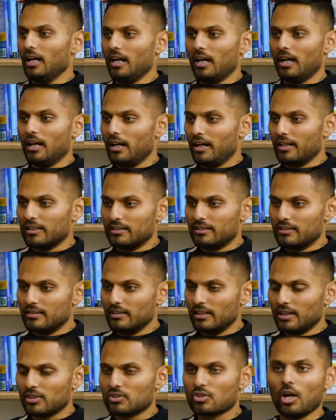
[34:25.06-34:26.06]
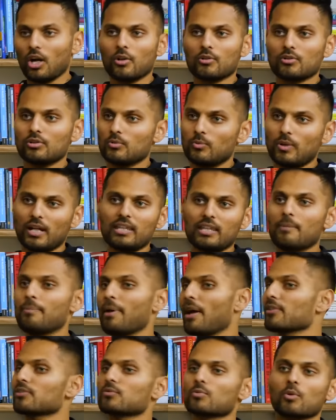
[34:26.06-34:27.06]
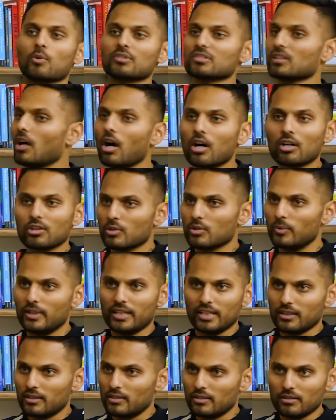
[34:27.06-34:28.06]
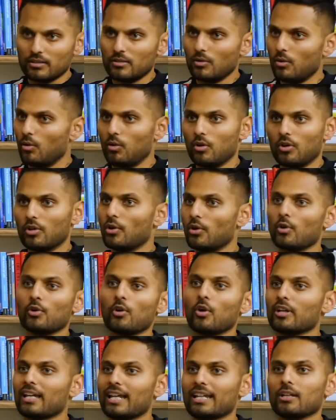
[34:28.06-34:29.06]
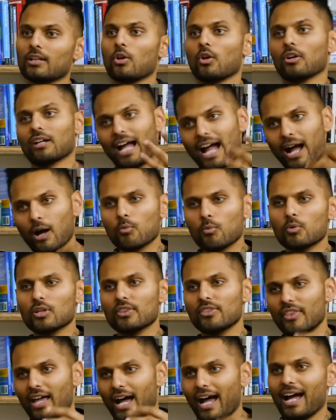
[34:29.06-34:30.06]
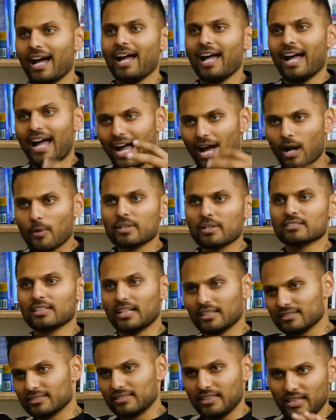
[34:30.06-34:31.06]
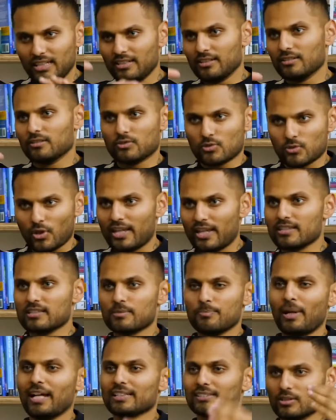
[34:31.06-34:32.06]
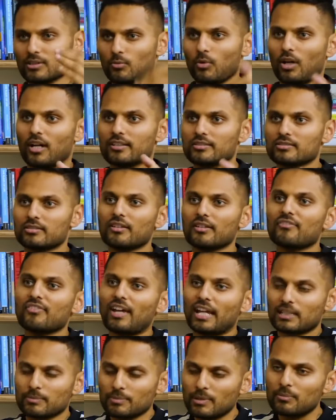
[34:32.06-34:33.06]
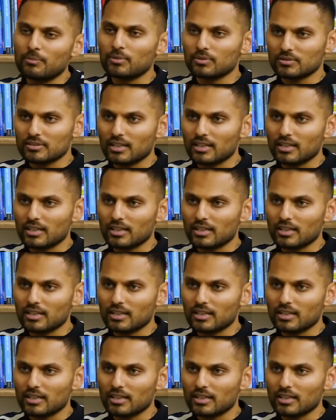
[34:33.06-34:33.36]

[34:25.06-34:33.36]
uh, a, a childhood where their parents were always arguing or not getting along. How would that? How is that seen trends pattern wise to affect people